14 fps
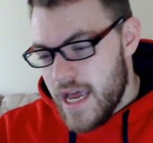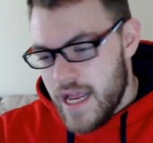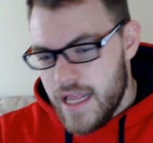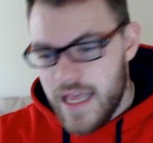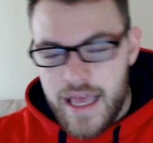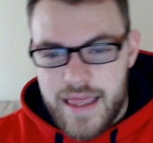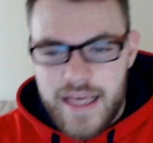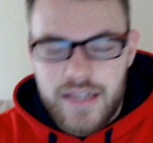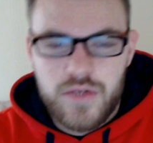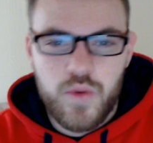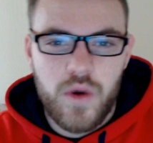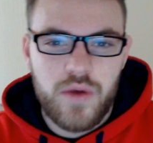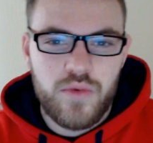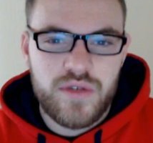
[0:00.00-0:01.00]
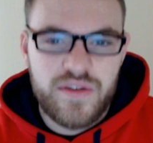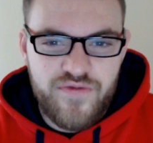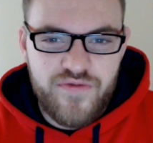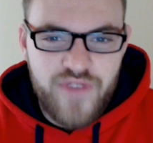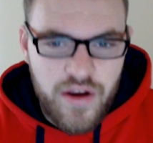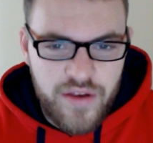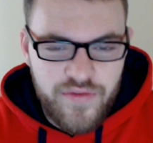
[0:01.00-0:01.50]
This one was
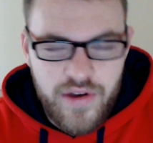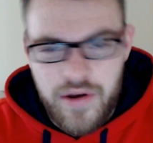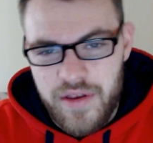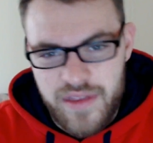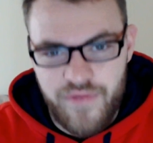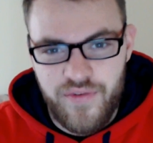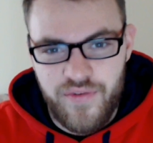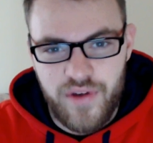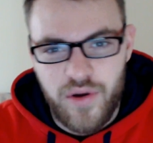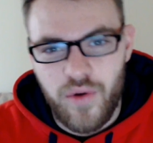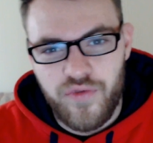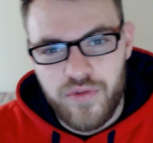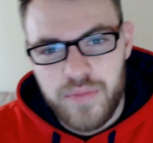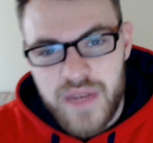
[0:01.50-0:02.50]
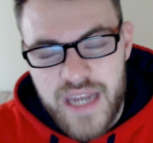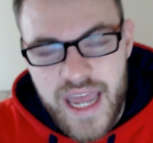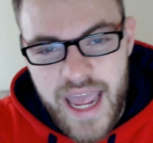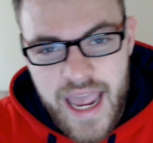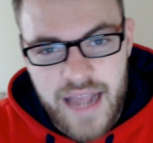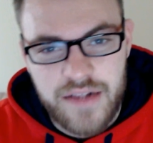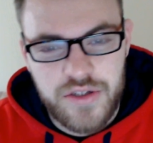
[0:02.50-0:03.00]
very, very difficult for me
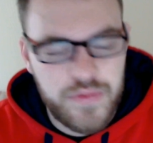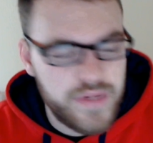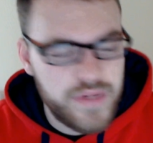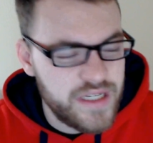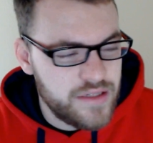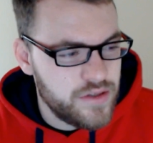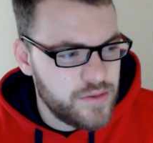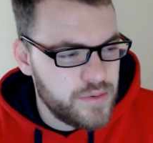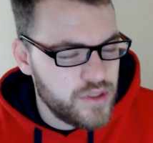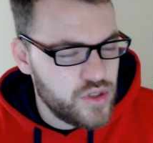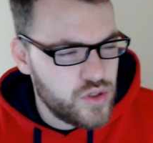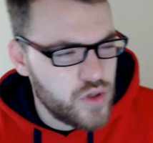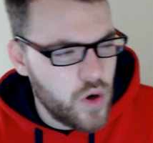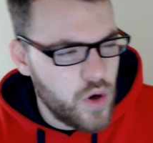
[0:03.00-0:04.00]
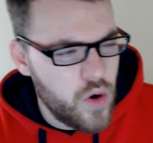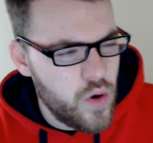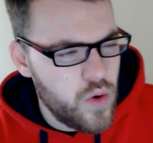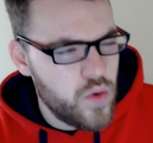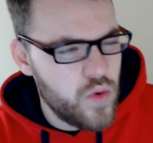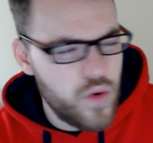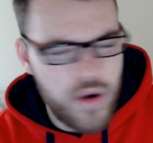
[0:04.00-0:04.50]
to answer because there's been
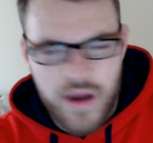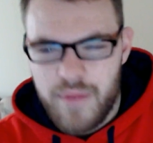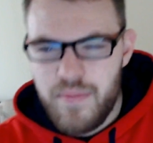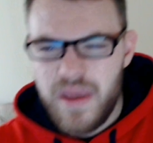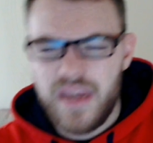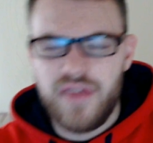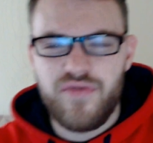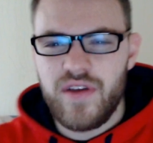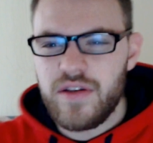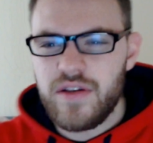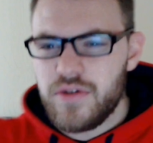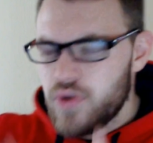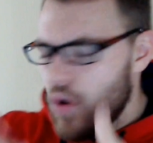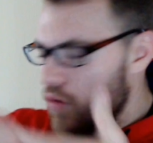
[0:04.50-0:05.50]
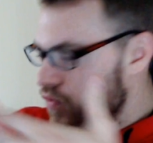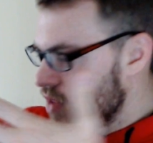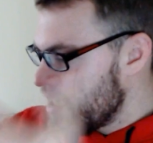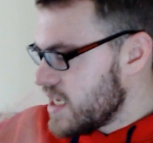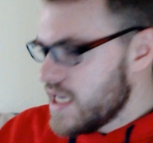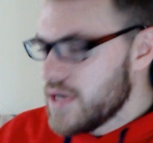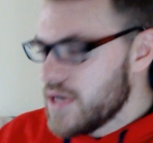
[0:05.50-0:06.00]
so many features over the
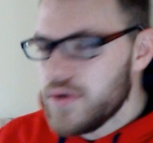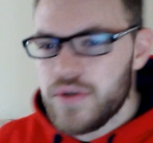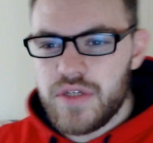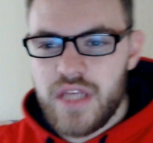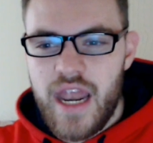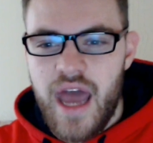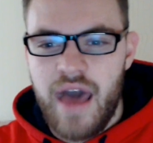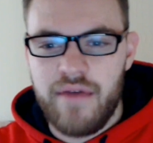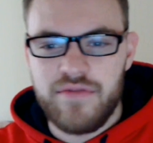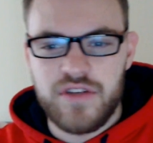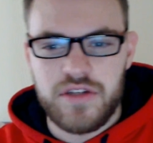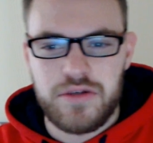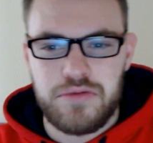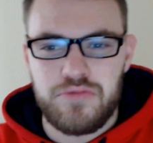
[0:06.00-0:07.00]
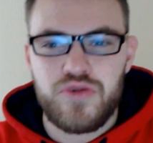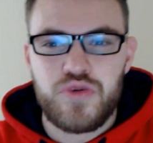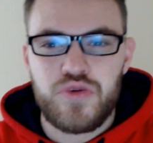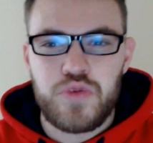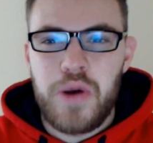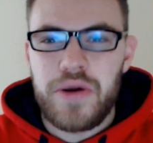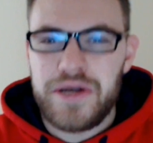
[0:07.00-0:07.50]
years that I've just
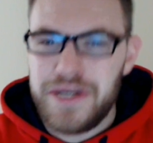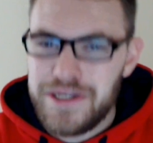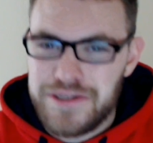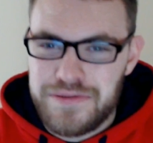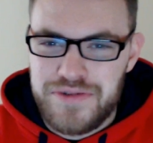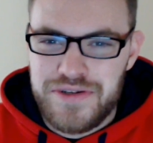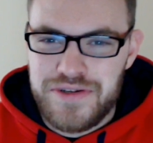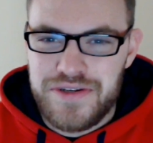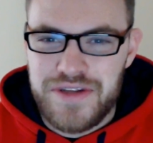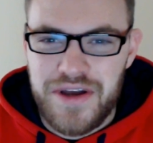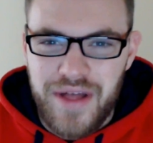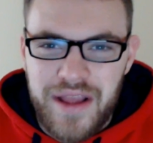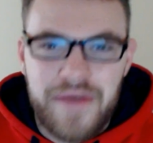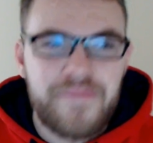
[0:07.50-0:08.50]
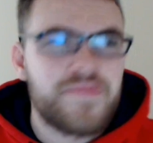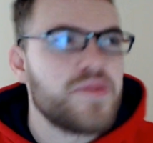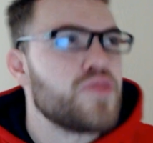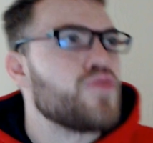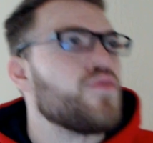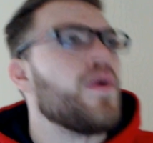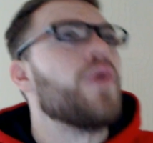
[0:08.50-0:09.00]
grown accustomed to, like
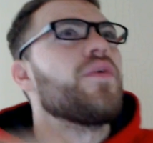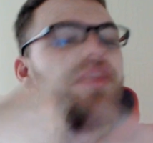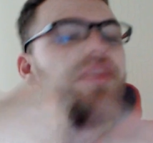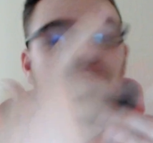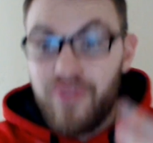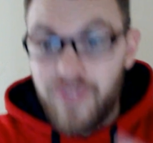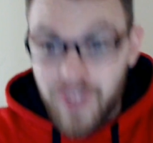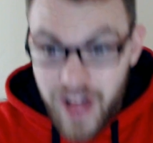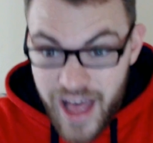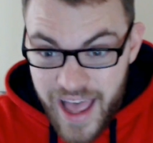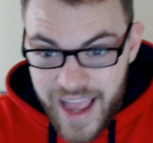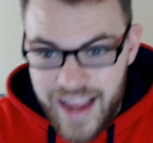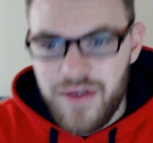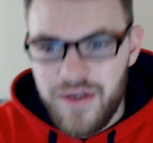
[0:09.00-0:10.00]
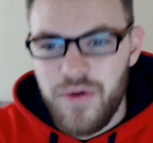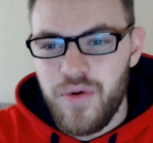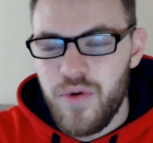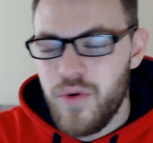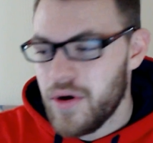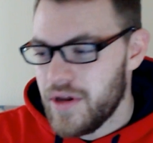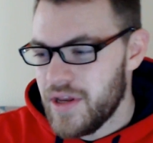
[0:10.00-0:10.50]
throwing the flag
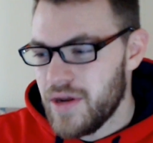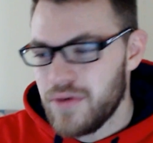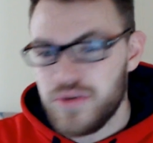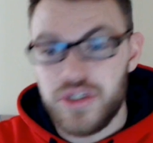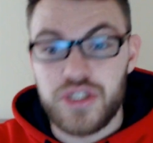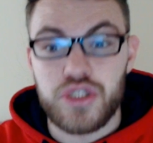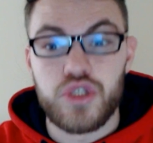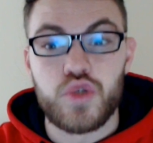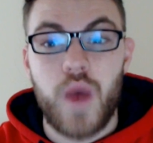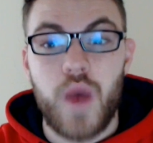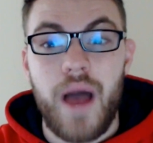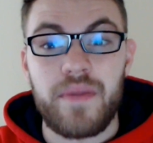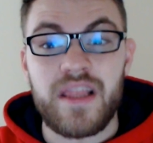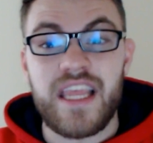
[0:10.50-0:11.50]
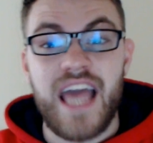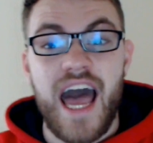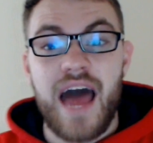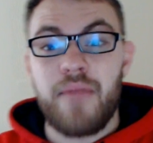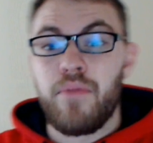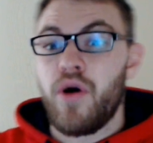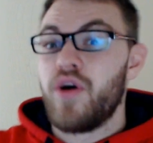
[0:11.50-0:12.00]
or, just dropping the
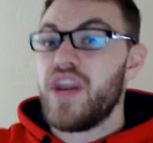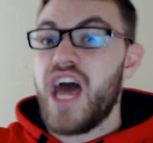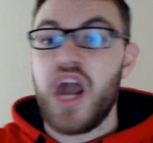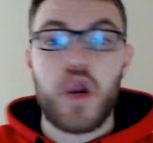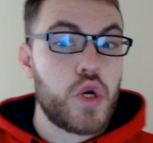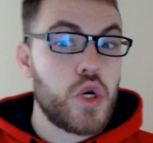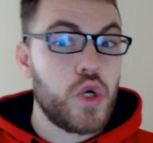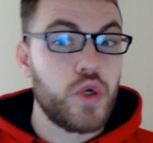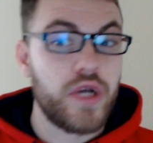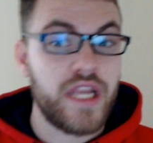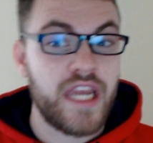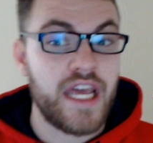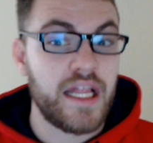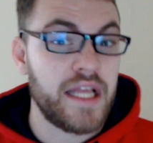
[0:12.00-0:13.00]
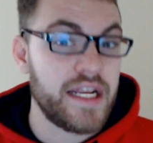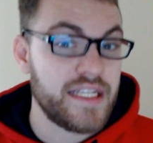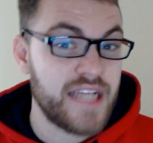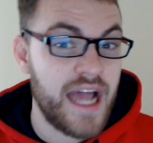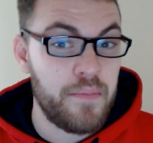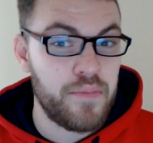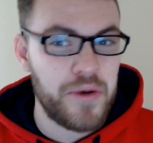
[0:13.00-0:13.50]
oddball and not hurling it like
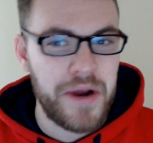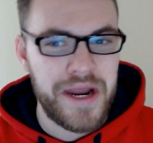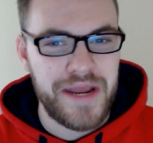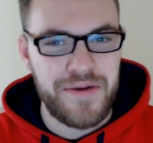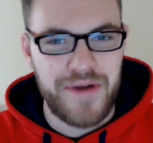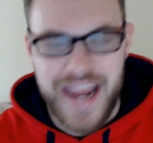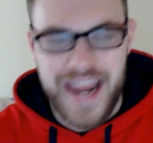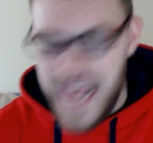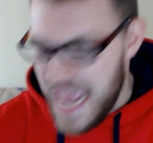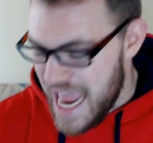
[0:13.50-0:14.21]
Tom Brady, right?